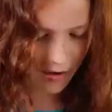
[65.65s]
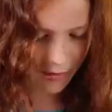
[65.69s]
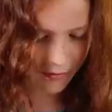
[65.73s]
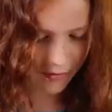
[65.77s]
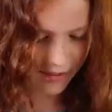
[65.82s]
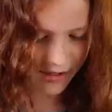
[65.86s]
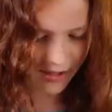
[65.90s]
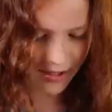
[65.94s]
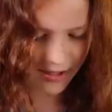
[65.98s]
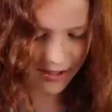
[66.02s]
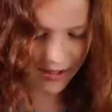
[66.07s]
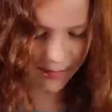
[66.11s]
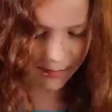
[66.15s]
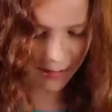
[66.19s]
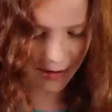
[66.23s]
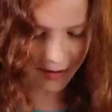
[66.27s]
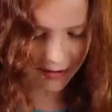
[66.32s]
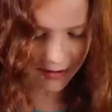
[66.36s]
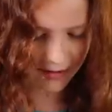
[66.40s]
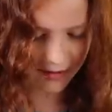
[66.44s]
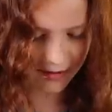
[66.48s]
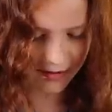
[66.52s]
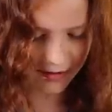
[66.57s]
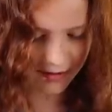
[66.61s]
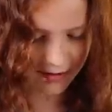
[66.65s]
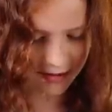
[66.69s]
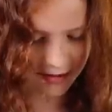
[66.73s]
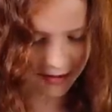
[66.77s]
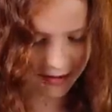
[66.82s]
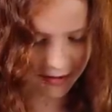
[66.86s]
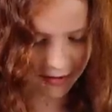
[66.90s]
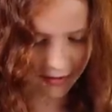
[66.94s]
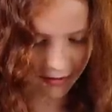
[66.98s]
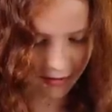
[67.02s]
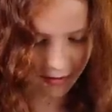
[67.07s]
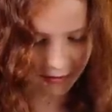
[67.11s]
I wasn't expecting this
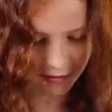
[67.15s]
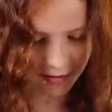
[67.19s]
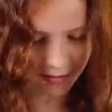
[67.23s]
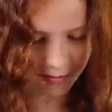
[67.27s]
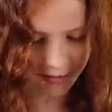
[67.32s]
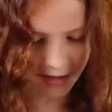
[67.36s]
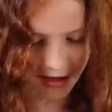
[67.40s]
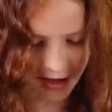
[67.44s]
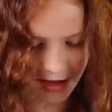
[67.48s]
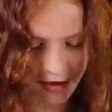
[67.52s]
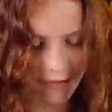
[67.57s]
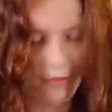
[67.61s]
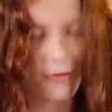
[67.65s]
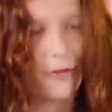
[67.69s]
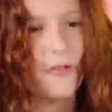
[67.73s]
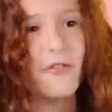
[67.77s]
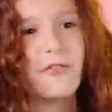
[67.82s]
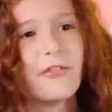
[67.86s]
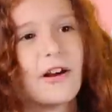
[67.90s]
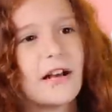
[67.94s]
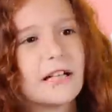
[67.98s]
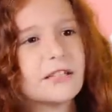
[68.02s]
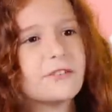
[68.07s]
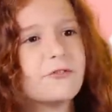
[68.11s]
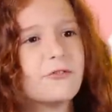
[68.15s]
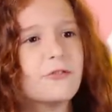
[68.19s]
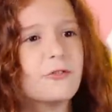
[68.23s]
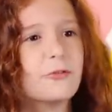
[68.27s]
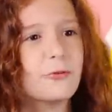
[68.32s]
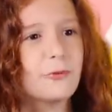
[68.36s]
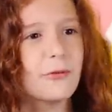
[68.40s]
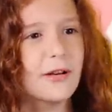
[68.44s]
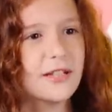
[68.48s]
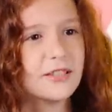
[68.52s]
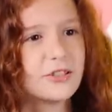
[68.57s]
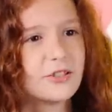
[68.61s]
good of spaghetti for a fast food
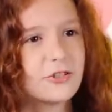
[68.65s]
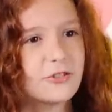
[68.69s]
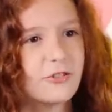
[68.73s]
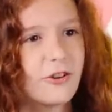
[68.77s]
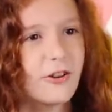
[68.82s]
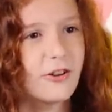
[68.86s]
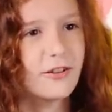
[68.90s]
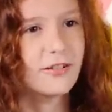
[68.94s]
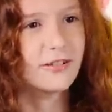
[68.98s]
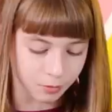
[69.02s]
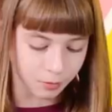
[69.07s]
restaurant.